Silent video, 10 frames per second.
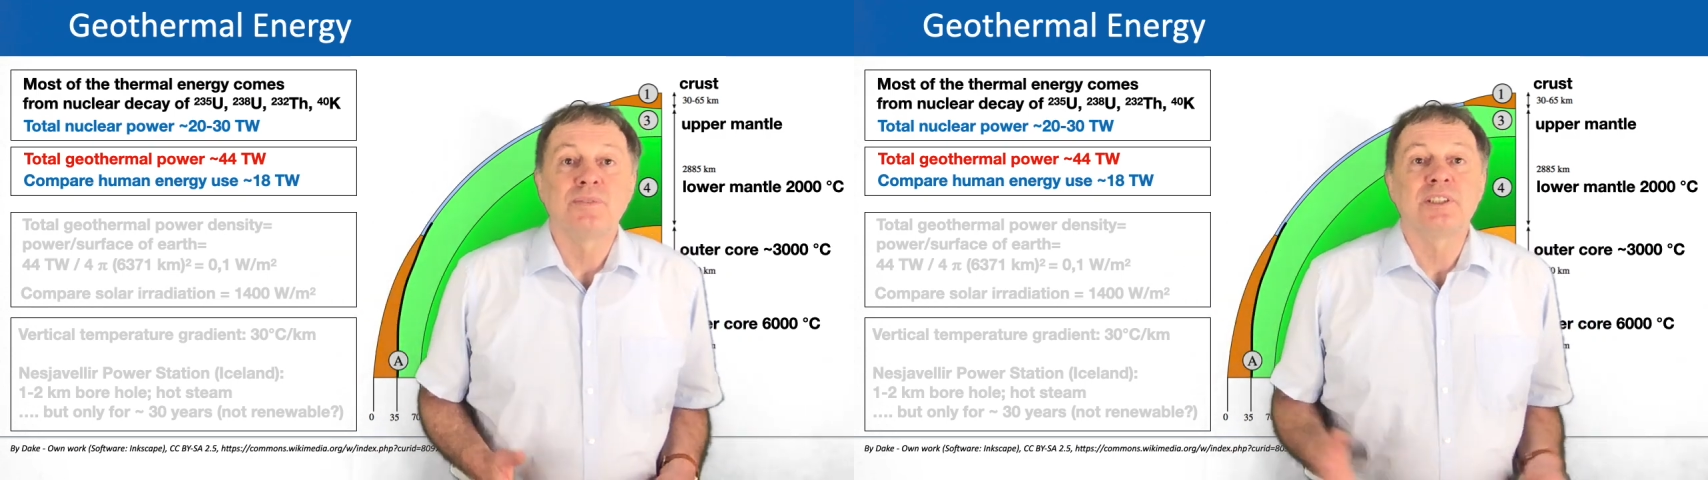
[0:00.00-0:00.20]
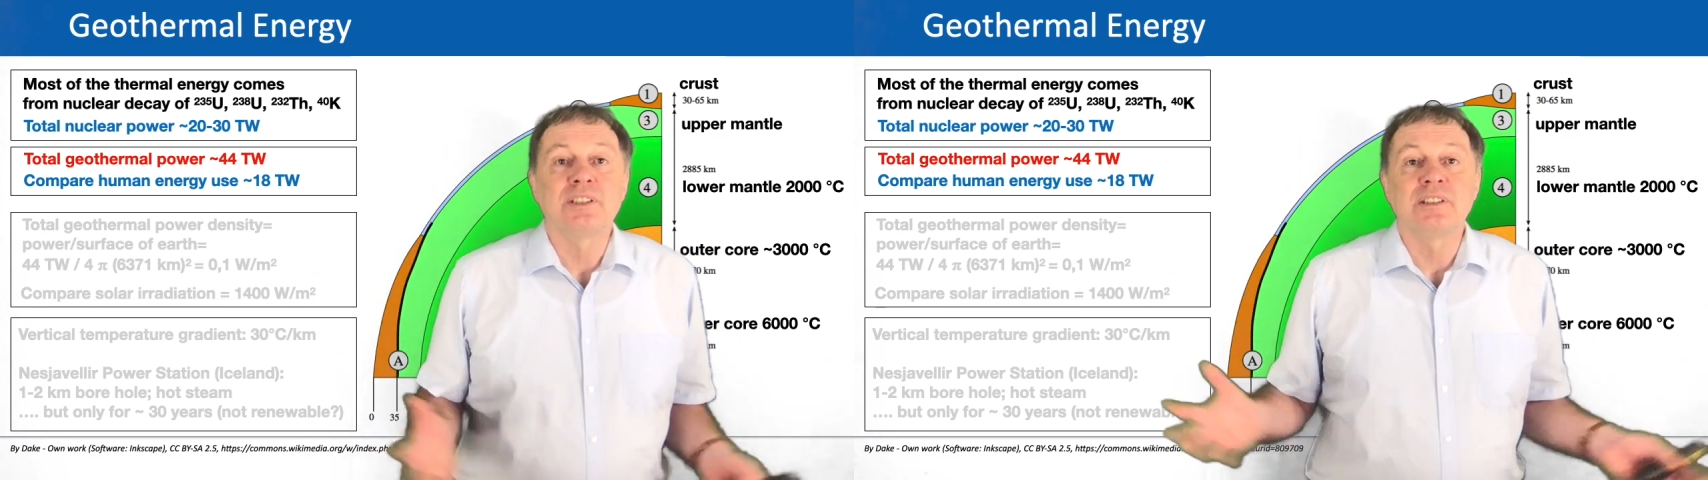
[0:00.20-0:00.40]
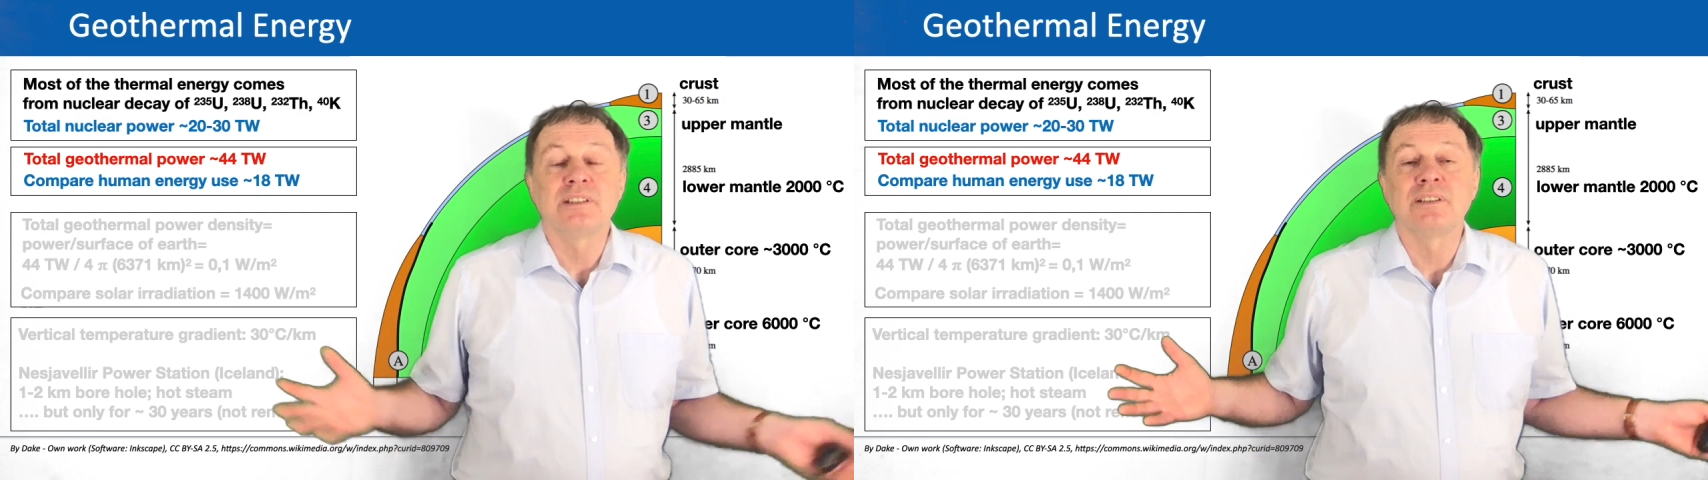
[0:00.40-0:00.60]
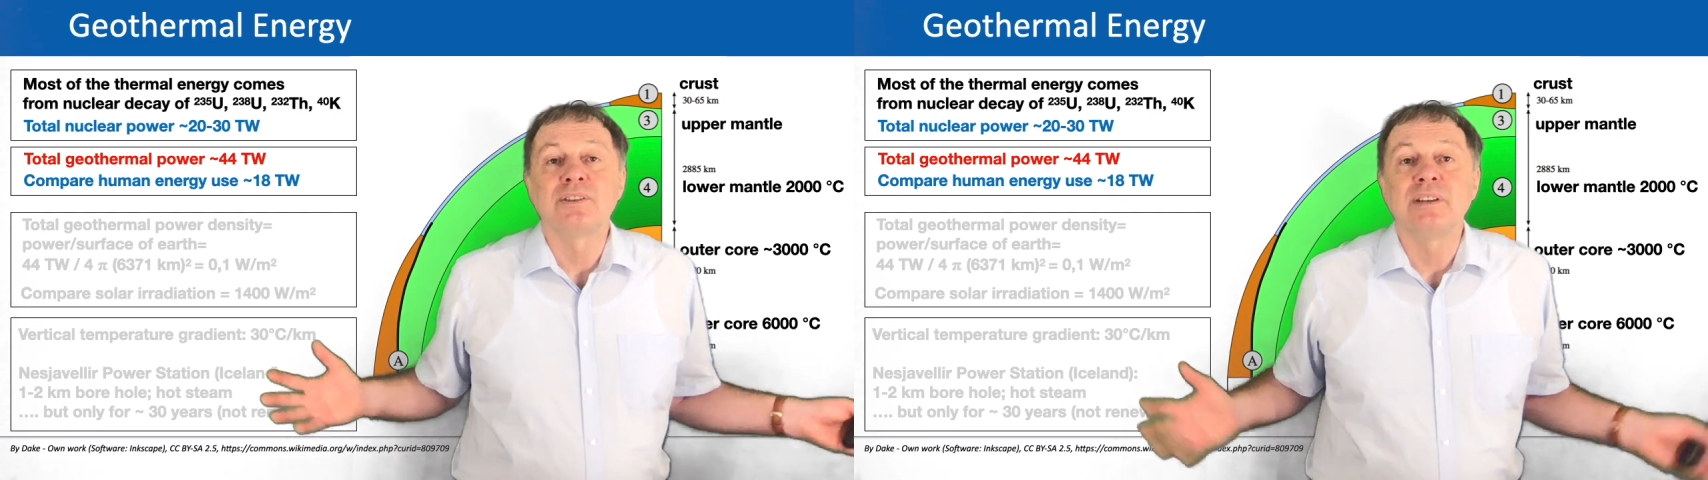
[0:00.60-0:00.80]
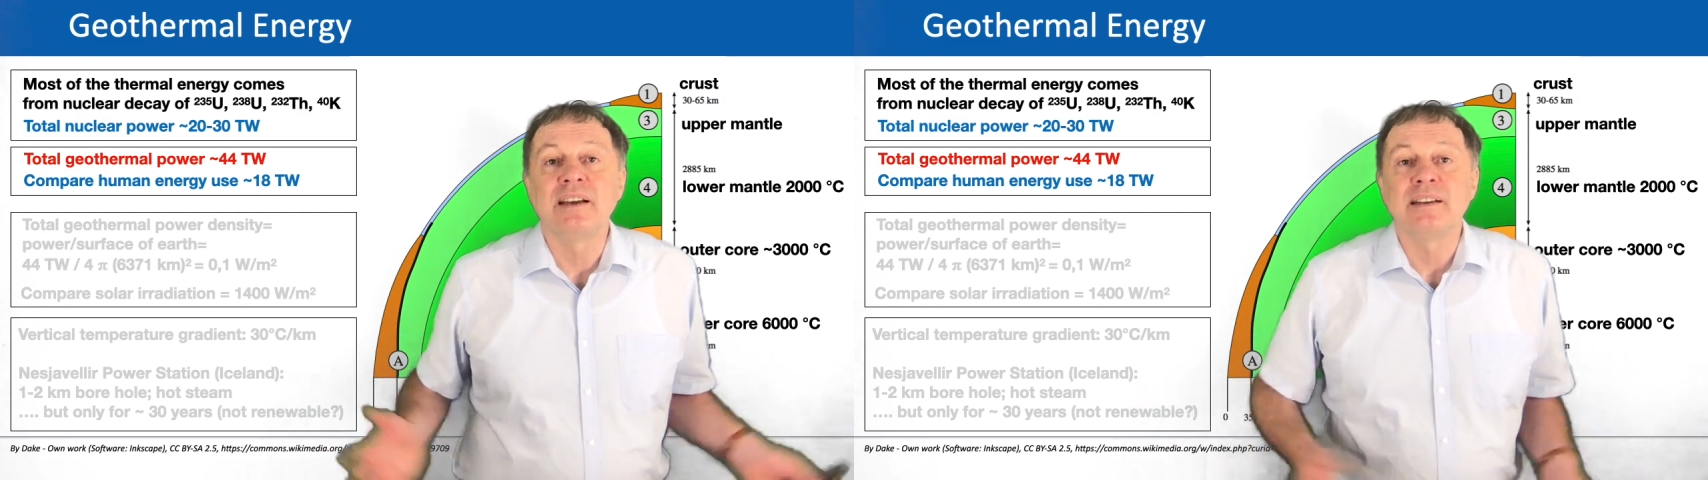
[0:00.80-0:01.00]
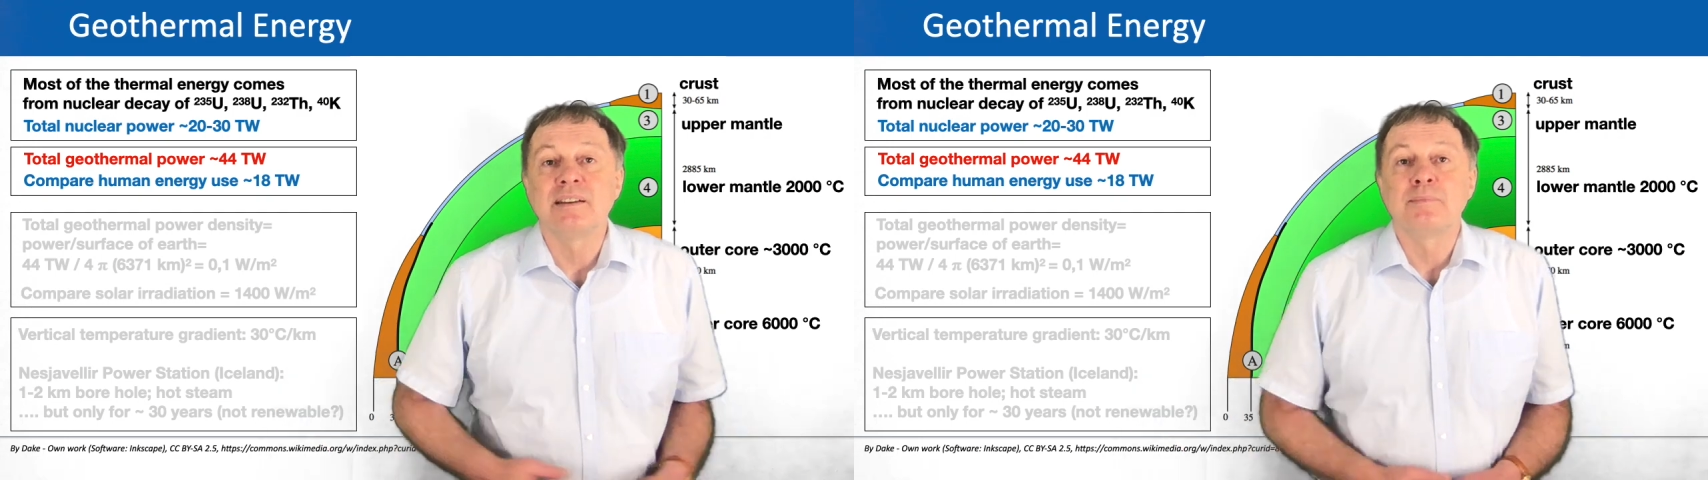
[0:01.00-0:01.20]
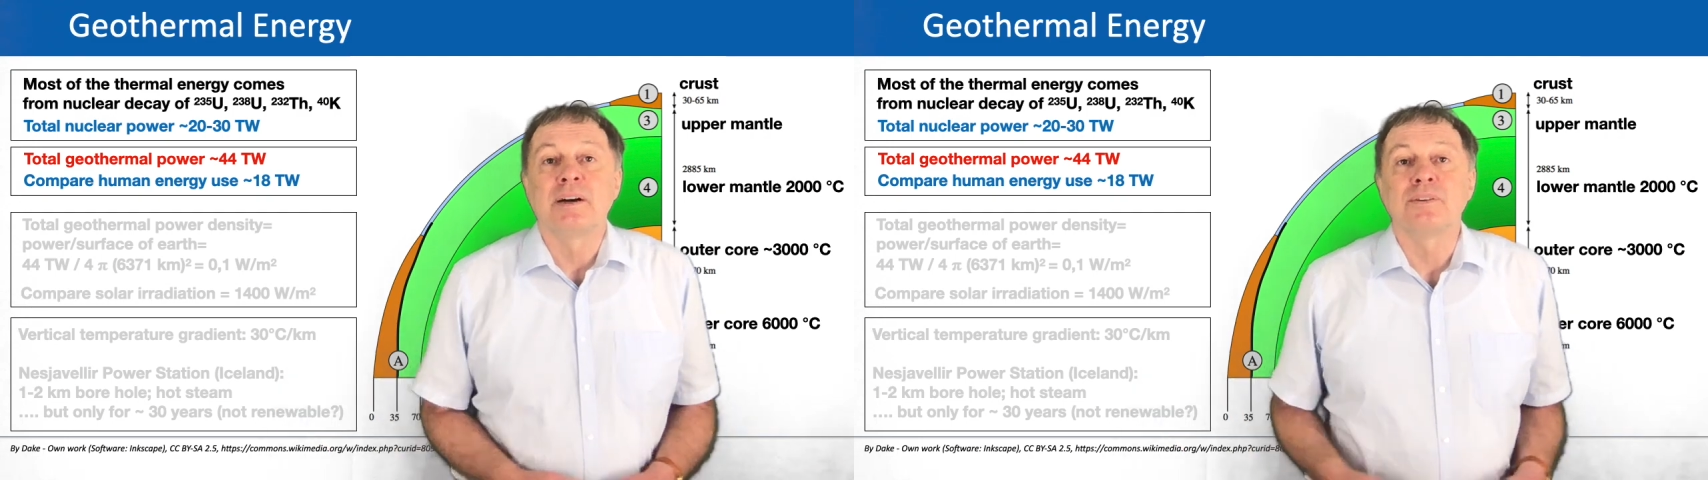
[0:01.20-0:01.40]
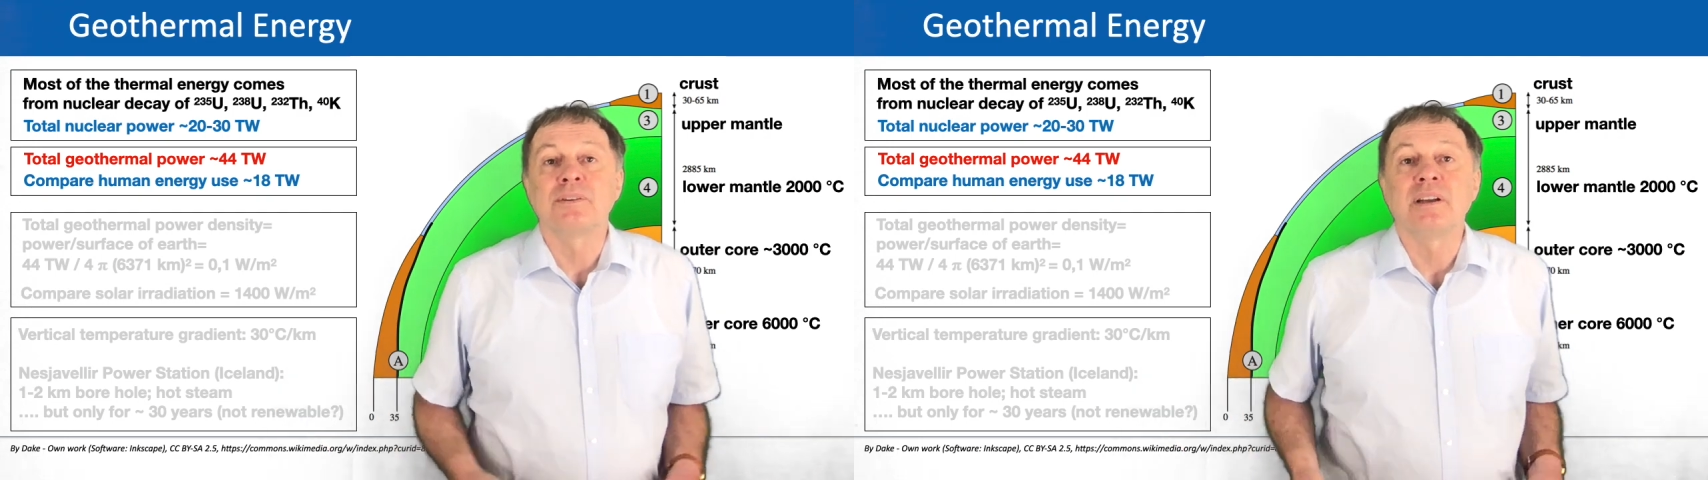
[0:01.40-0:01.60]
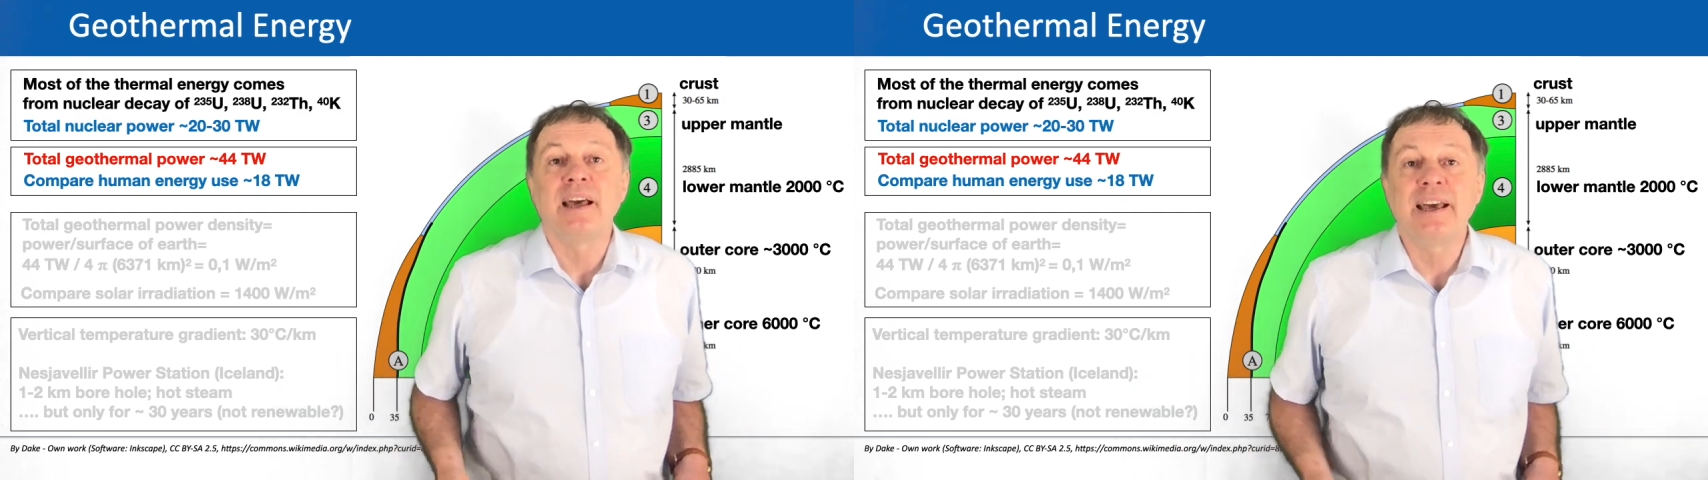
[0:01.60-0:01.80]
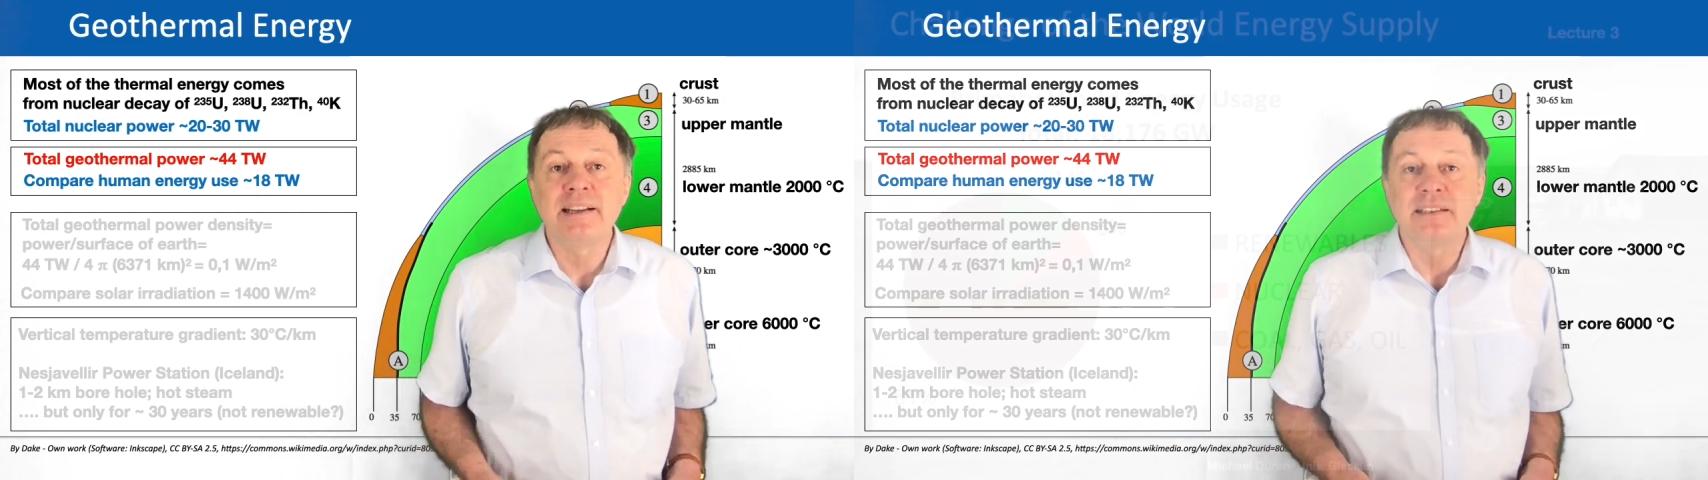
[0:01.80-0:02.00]
which is today about
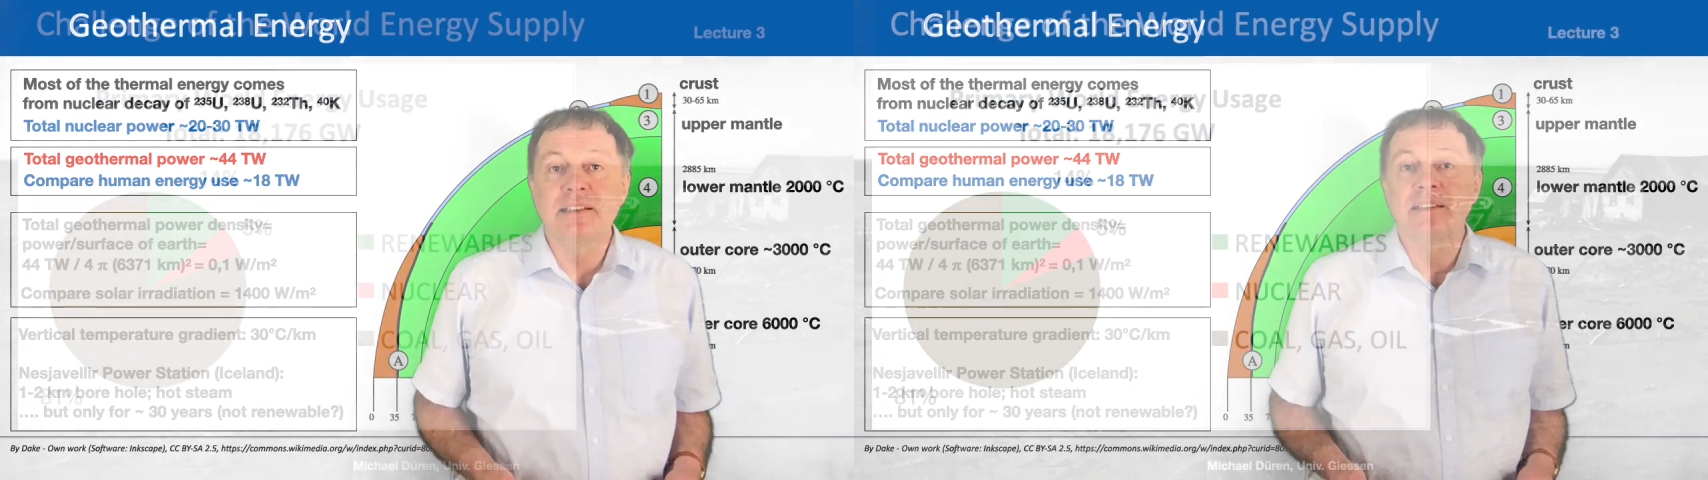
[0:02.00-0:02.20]
eighteen